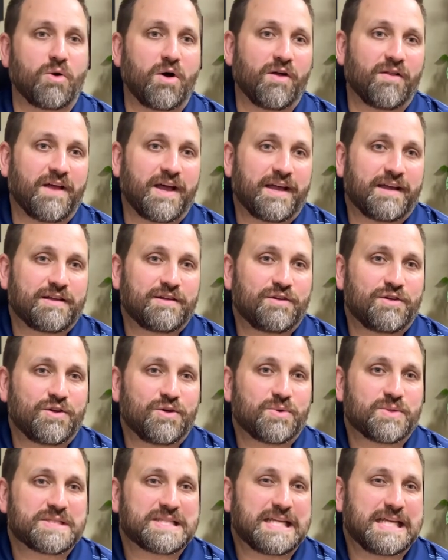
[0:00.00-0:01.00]
all I can
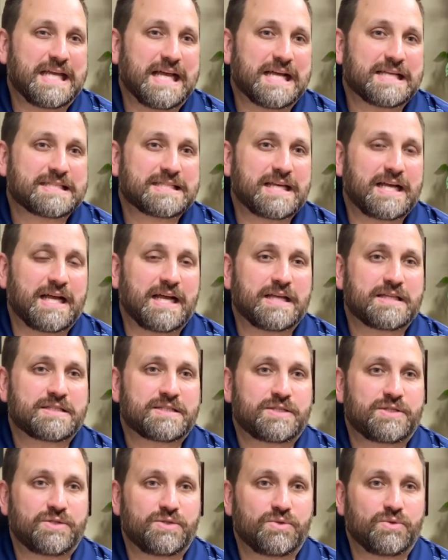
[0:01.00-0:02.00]
do is guess
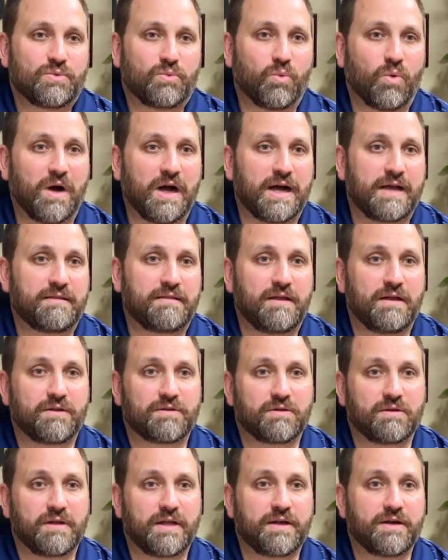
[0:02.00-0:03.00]
as to why the
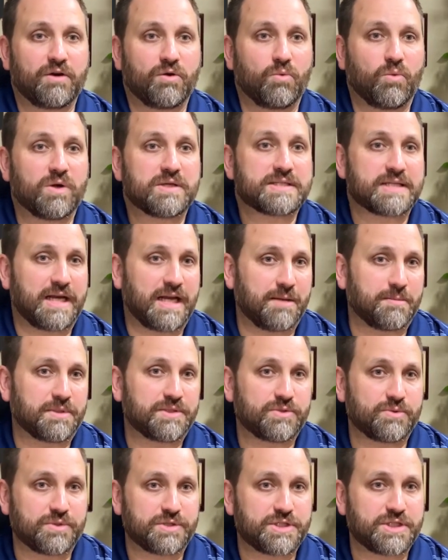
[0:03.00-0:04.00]
other lender wasn't
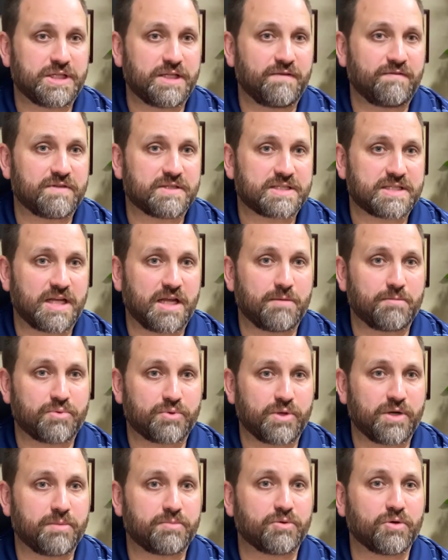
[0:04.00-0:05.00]
able to achieve the same
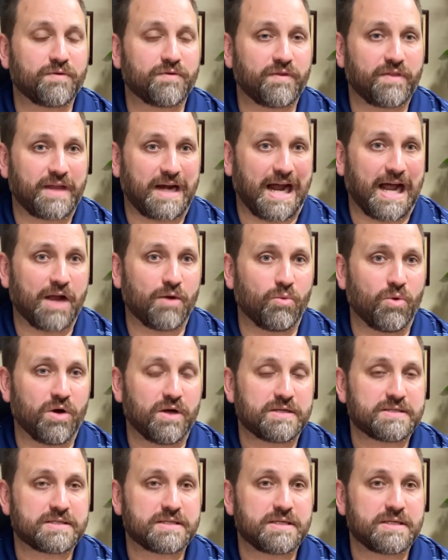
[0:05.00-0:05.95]
pre-approval that I was.